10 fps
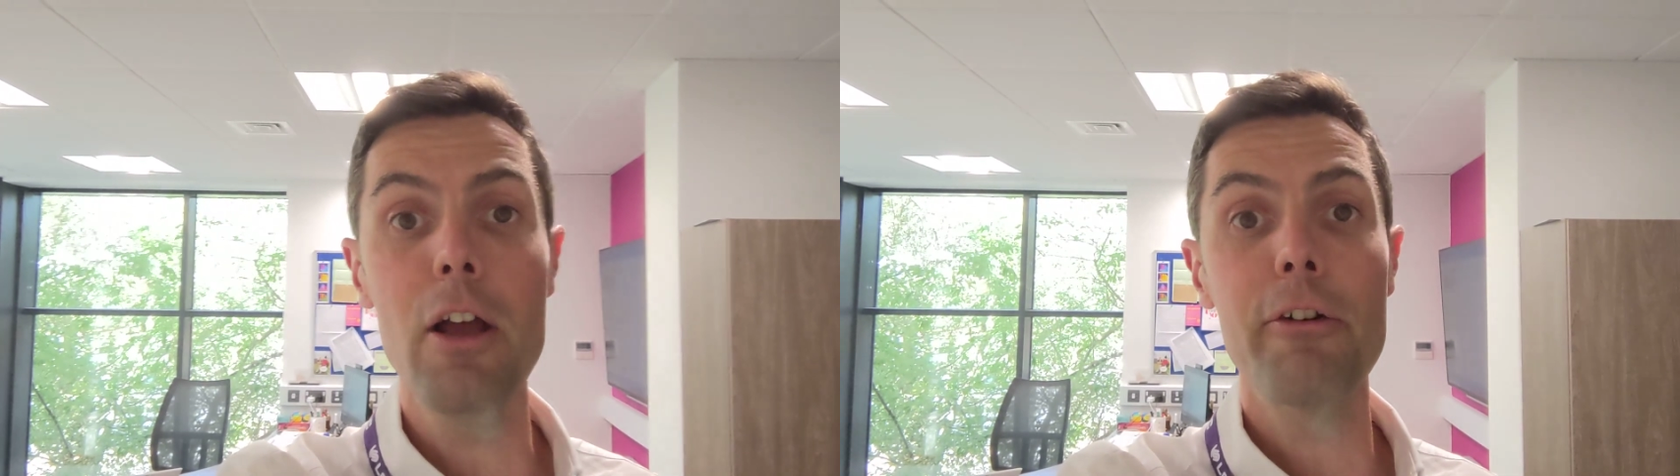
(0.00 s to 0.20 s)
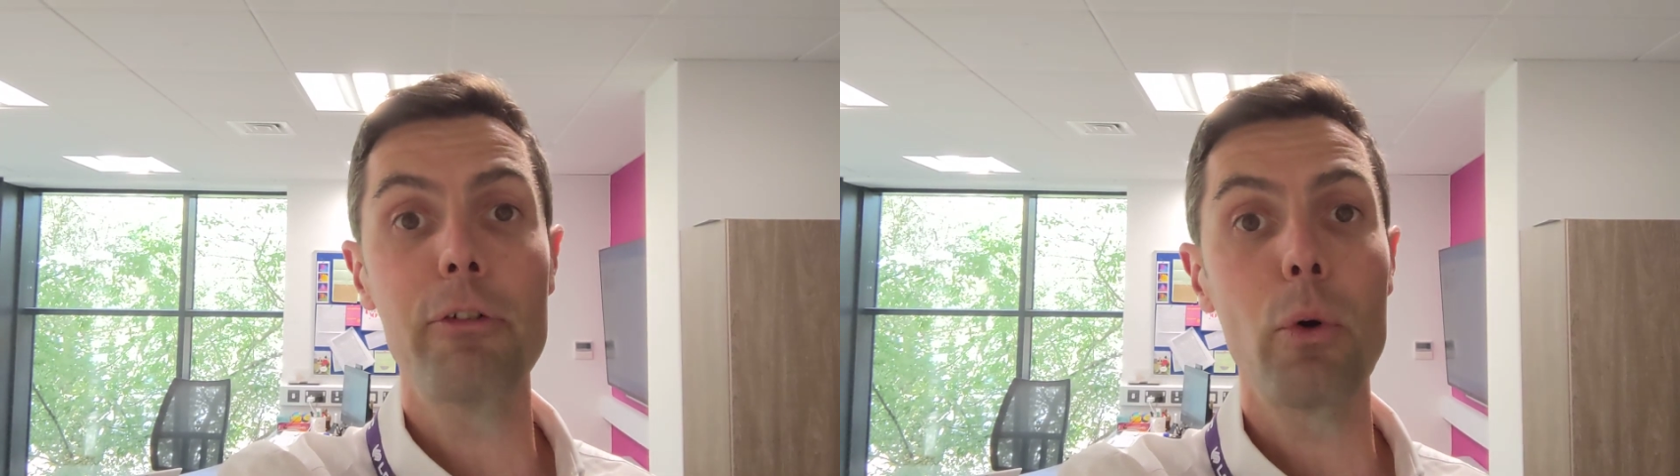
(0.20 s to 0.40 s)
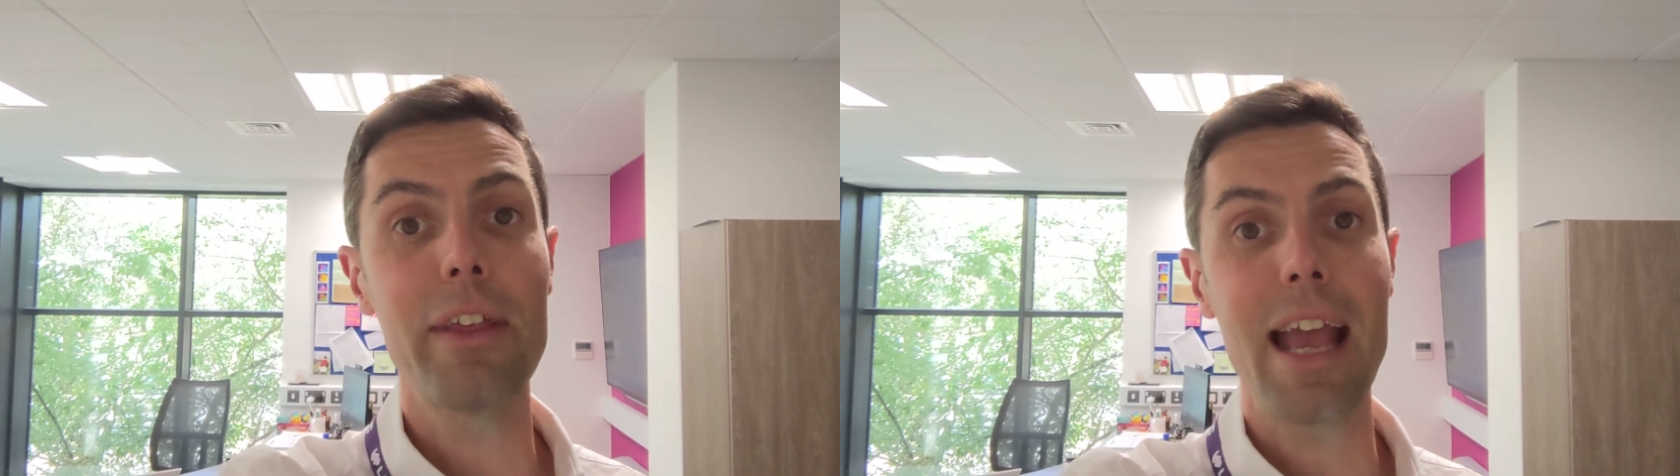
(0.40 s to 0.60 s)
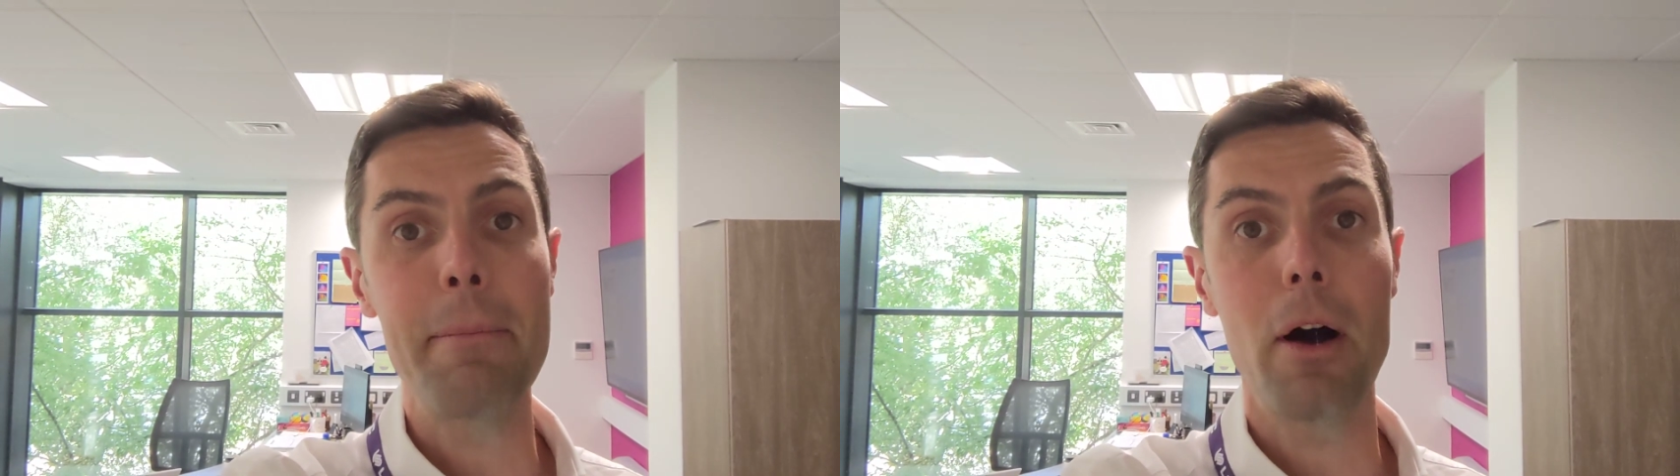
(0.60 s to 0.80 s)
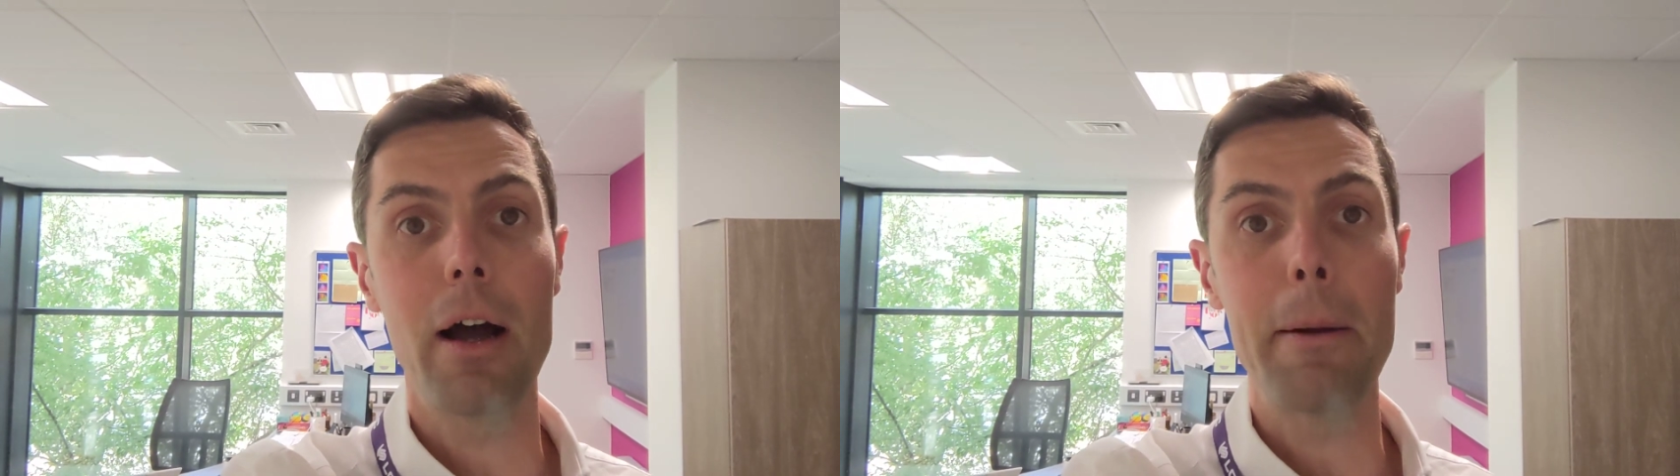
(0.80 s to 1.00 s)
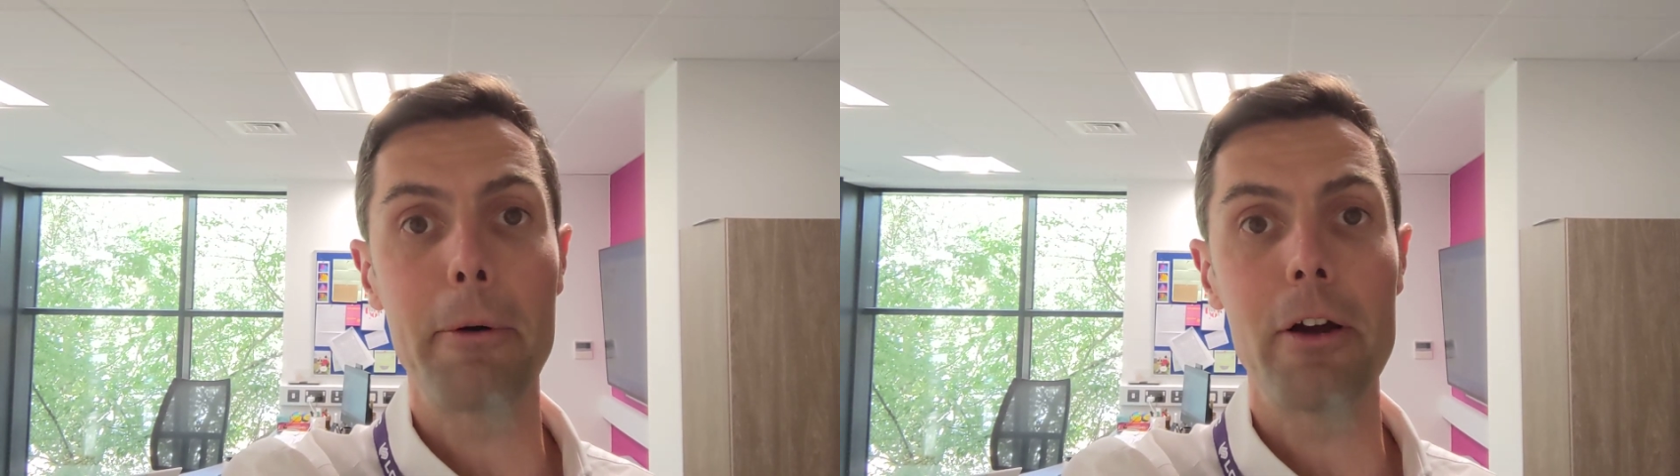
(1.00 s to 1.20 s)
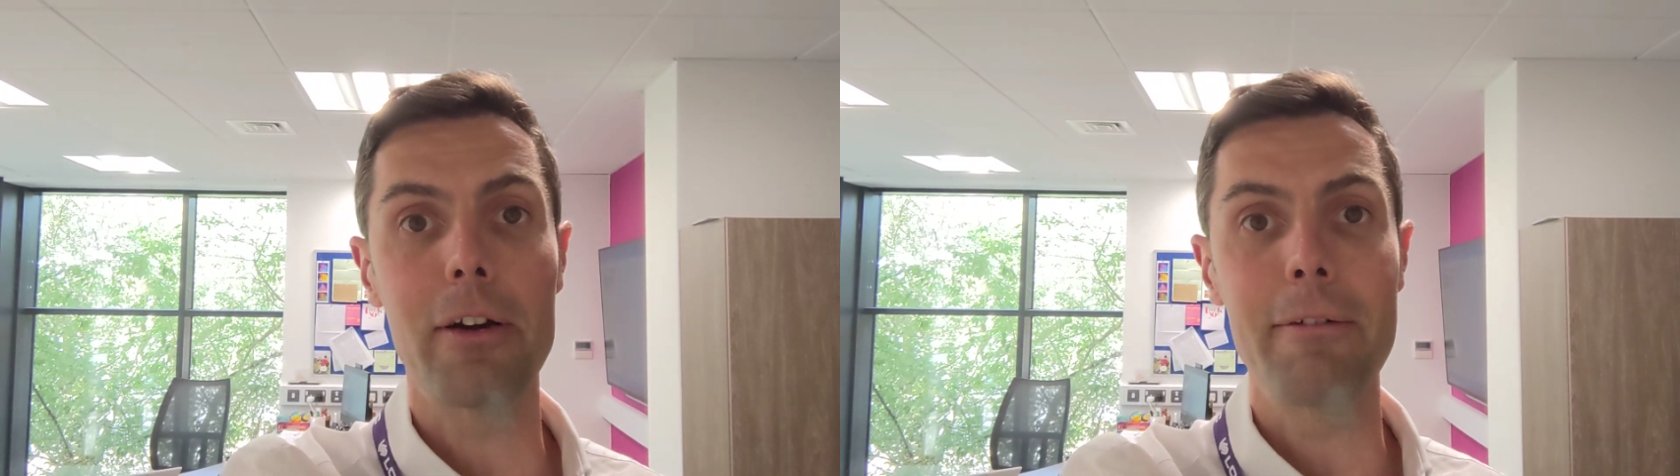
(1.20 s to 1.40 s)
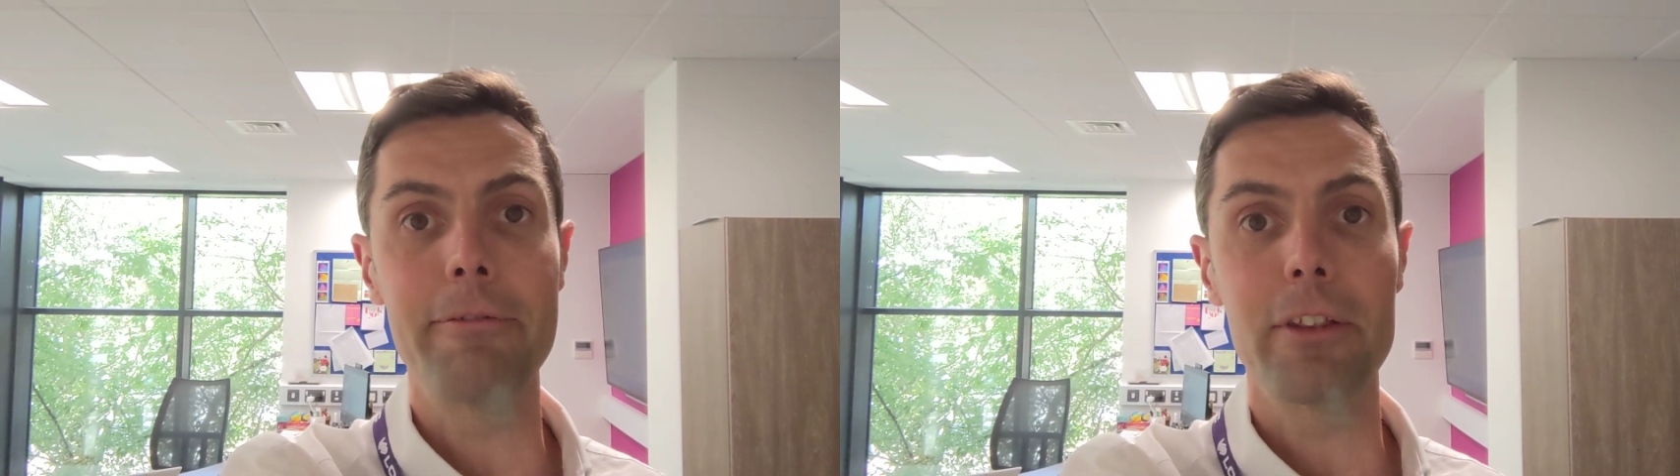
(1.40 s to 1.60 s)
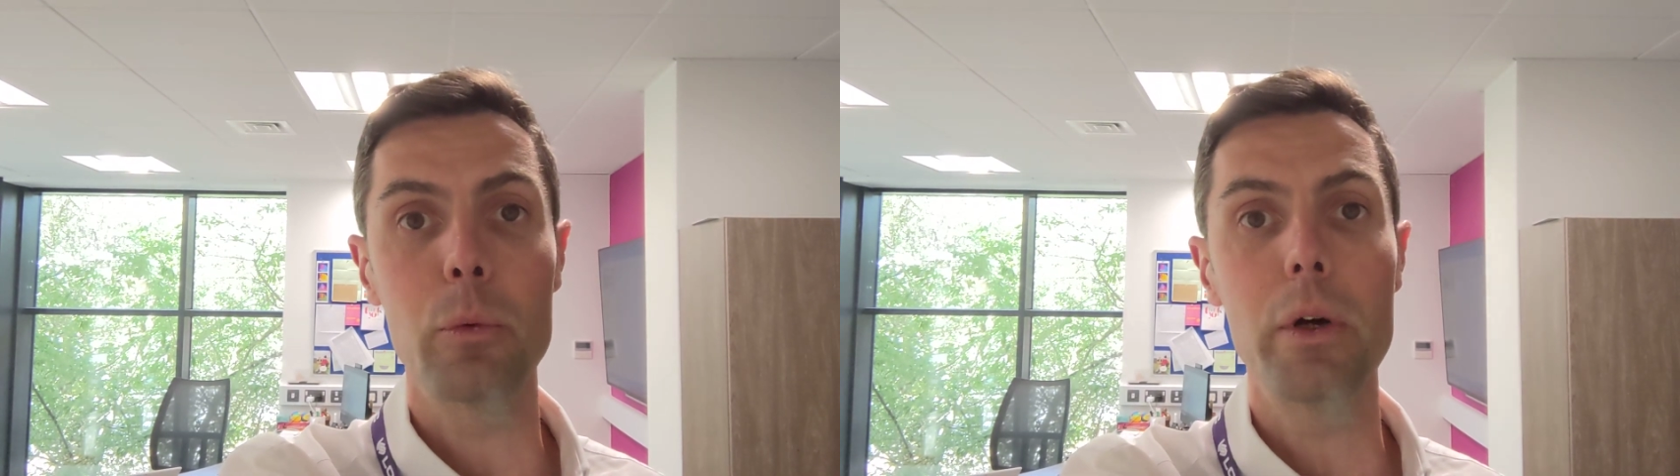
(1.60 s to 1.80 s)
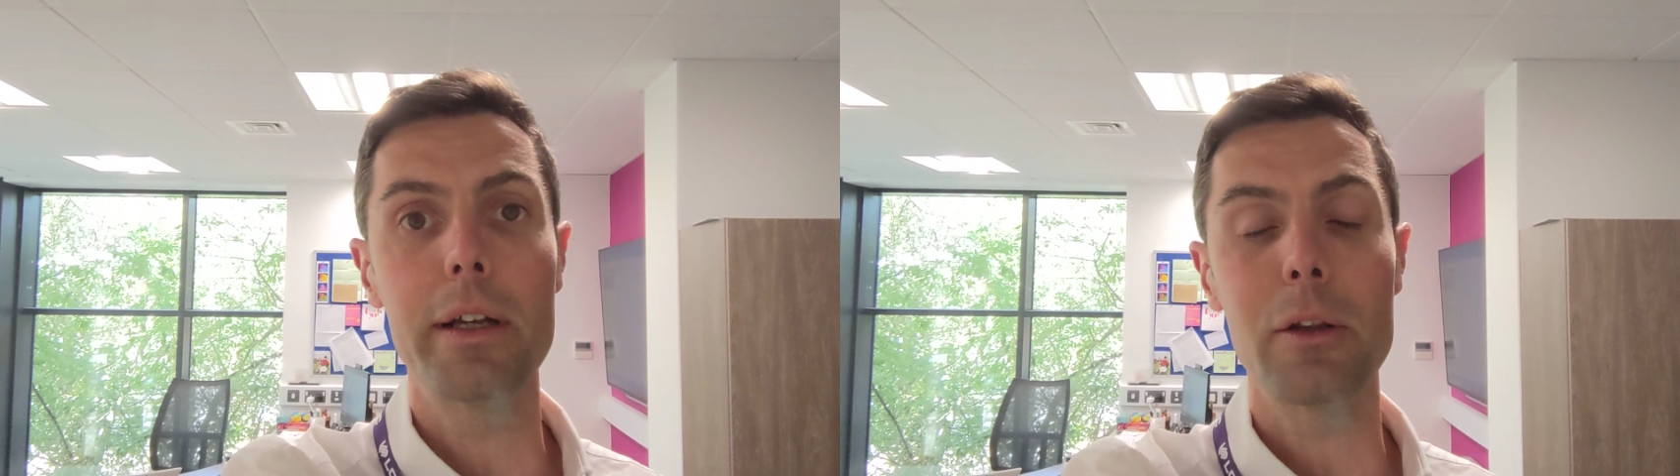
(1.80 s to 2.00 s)
for the Aim Higher programme for the
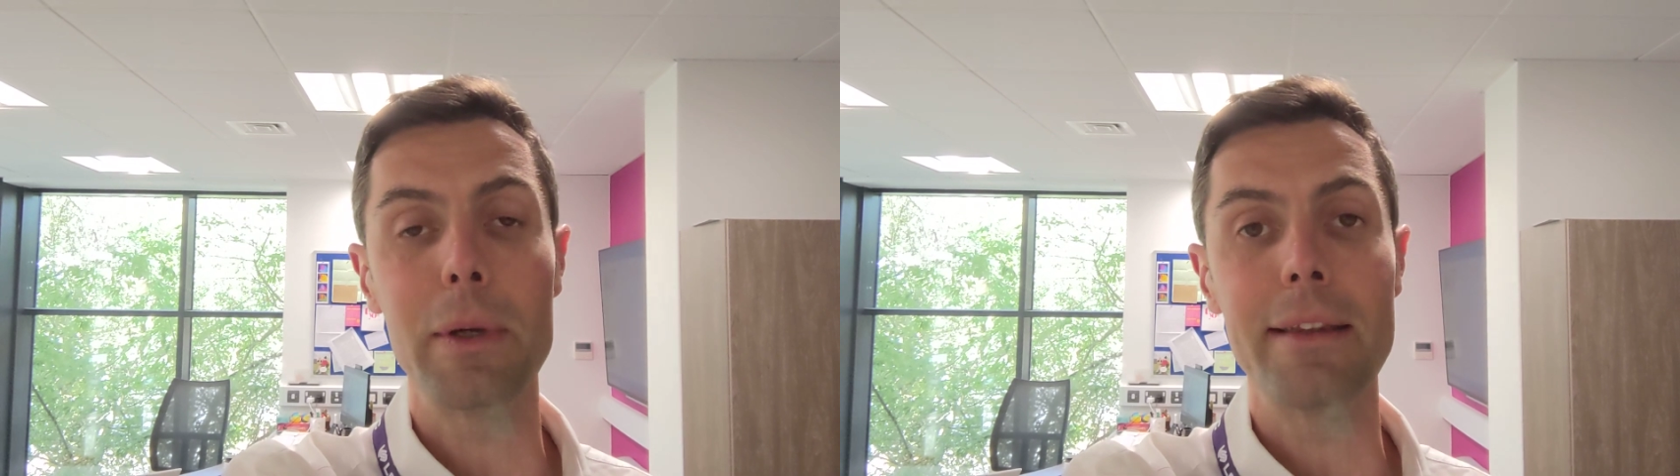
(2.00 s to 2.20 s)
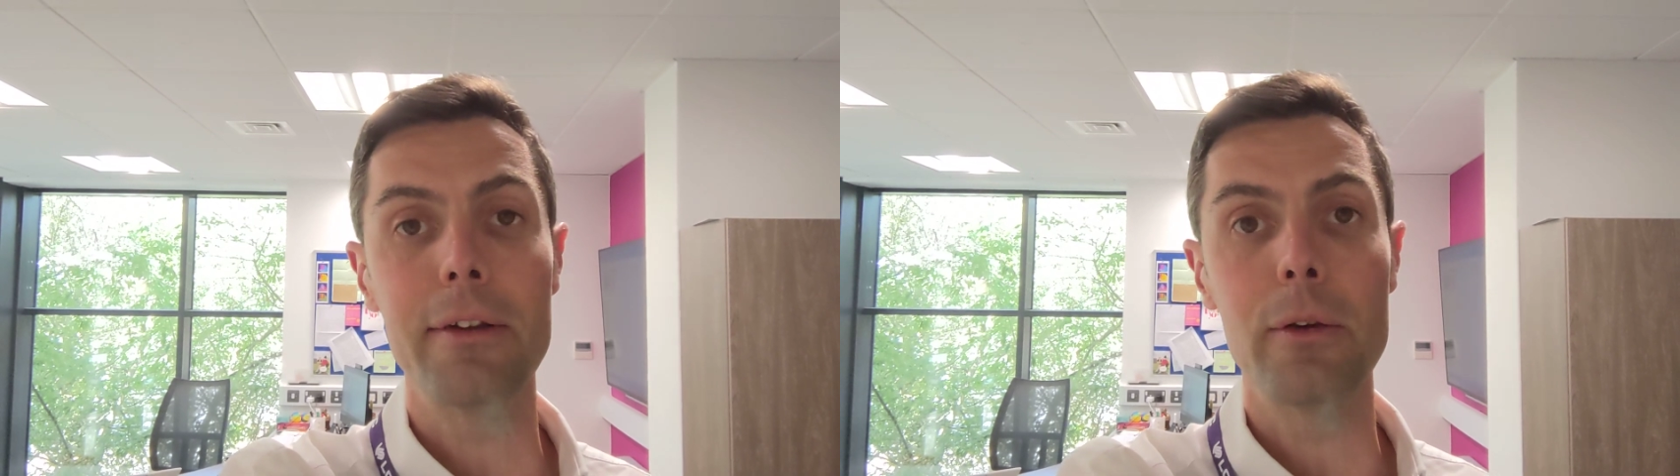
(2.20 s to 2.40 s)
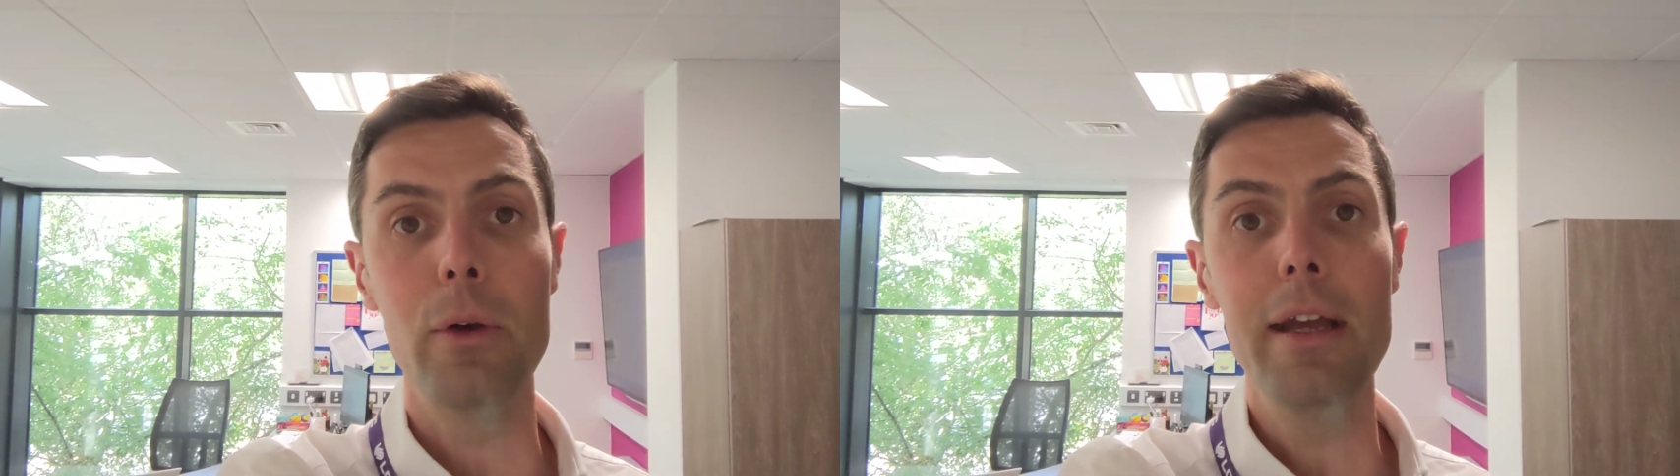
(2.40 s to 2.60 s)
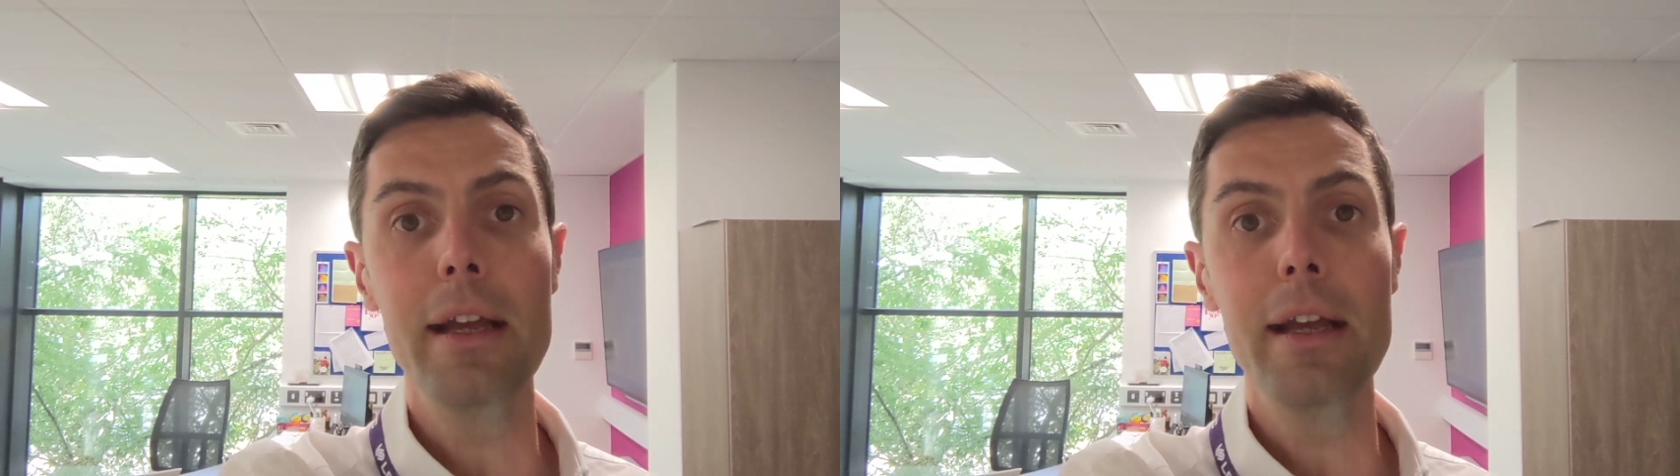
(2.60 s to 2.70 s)
work that we do